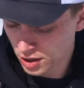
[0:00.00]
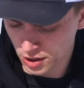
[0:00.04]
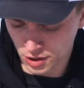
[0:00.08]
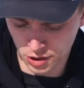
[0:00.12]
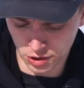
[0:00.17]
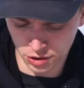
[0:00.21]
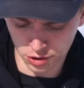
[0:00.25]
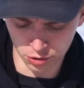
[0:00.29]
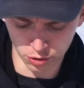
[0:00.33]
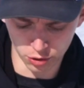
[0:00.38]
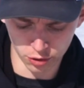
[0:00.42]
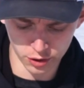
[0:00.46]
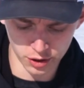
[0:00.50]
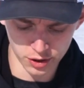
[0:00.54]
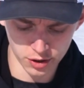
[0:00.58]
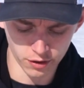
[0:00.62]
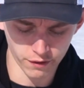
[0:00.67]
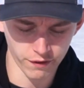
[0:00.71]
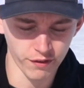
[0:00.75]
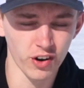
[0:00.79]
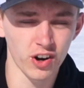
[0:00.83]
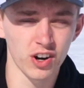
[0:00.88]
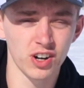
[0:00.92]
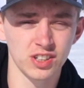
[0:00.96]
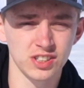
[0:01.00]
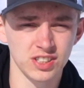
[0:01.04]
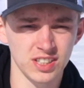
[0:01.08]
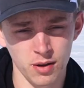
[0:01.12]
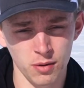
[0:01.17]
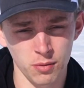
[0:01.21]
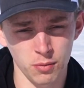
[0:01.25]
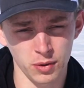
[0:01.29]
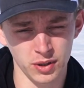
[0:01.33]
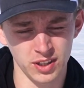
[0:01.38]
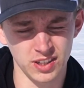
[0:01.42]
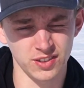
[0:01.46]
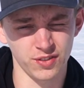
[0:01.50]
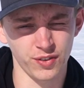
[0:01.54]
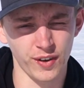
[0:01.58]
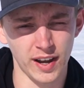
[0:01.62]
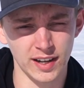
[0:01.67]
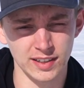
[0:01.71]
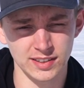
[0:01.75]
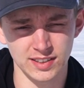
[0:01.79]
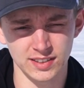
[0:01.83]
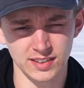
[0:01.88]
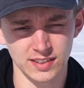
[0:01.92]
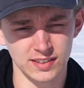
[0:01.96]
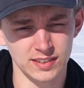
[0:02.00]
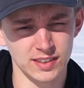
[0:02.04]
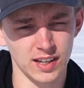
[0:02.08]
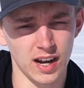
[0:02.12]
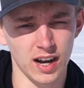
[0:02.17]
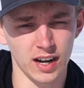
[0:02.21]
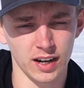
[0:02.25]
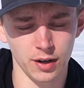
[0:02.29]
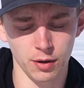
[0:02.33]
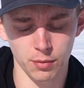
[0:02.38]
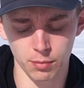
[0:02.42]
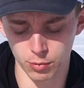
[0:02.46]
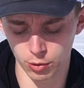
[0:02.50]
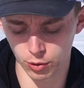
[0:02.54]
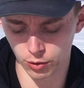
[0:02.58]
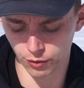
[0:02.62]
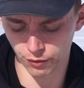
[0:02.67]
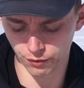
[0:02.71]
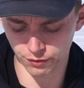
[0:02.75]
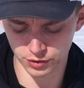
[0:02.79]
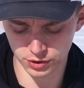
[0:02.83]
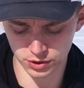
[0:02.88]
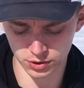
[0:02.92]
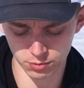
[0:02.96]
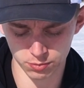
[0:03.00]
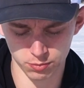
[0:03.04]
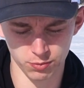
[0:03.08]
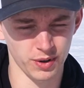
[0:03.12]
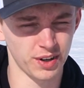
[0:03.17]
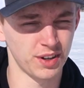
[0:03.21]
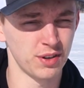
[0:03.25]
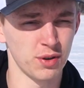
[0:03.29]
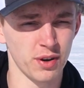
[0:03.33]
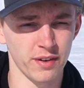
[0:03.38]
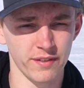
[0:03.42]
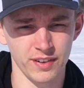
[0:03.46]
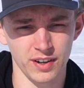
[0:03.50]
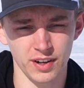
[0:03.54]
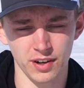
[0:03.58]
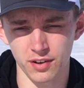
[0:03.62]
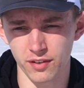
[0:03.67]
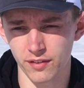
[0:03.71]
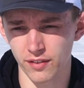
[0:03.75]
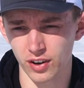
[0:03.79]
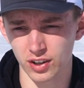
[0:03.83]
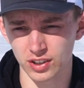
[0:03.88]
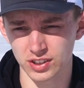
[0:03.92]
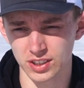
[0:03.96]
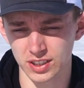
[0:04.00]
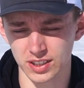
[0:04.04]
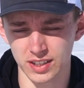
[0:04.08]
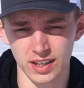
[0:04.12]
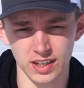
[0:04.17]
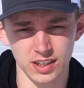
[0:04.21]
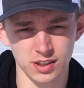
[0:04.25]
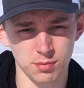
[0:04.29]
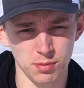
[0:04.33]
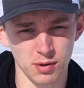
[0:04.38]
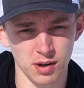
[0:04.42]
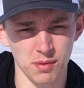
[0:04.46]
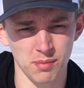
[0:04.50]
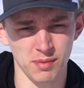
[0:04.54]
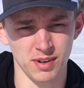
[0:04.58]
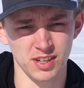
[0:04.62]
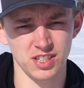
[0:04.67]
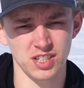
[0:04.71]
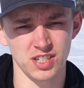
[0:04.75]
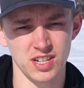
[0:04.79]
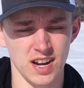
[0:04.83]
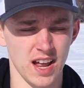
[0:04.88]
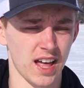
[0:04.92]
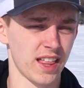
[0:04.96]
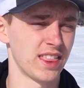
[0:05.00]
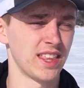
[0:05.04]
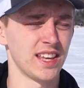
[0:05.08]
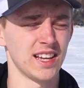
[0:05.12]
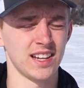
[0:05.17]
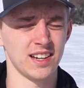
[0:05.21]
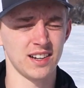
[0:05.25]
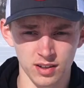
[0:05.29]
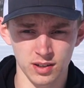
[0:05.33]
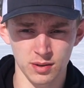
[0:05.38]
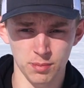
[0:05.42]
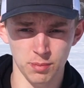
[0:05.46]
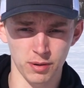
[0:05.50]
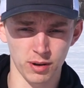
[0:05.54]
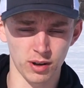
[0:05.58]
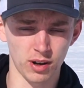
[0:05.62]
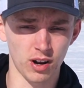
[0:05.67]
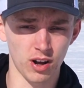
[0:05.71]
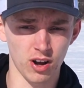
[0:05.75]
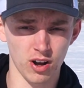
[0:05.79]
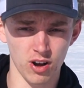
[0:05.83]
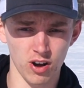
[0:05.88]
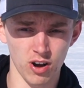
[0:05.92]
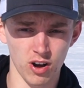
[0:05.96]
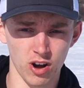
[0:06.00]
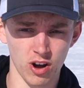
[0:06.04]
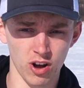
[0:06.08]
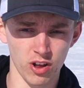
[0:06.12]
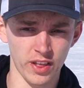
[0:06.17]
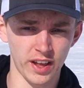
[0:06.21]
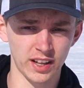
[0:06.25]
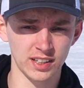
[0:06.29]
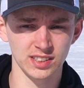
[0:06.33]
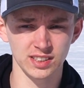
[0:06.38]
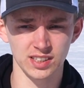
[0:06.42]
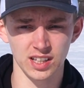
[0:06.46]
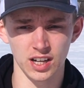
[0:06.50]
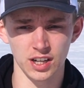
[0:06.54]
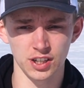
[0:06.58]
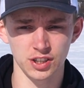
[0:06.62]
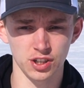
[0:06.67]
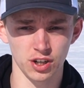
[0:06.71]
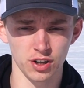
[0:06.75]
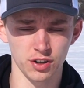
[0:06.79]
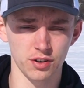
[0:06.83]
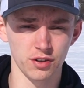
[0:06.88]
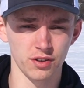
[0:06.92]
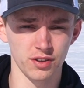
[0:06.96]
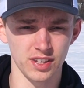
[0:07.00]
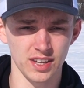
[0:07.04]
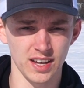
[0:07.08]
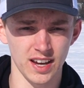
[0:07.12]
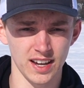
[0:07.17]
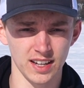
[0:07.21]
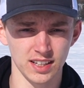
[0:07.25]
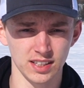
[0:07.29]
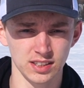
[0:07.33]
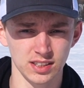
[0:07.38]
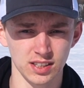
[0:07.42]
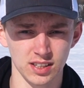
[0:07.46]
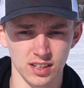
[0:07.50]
You throw it in reverse. With as fast as this auger moves, when you have it in reverse, it takes pretty much nothing to put all that slush under the ice.